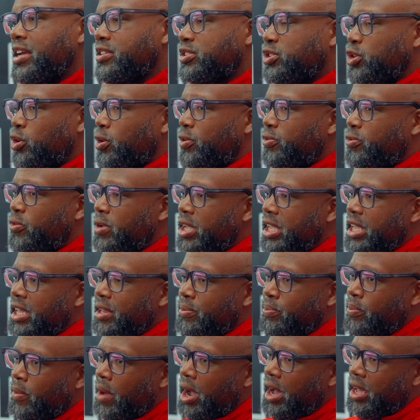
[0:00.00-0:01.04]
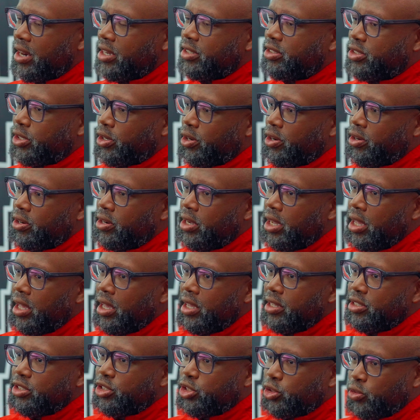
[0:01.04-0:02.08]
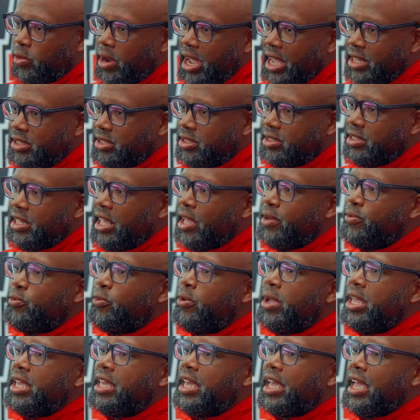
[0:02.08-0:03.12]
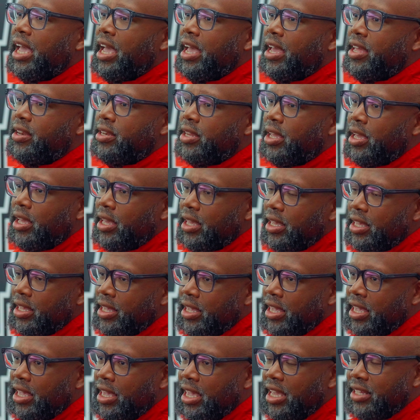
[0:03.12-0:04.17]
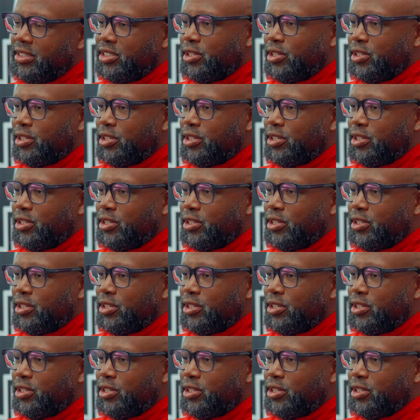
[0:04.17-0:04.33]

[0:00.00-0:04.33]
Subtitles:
And so if we can monitor stress, then we can get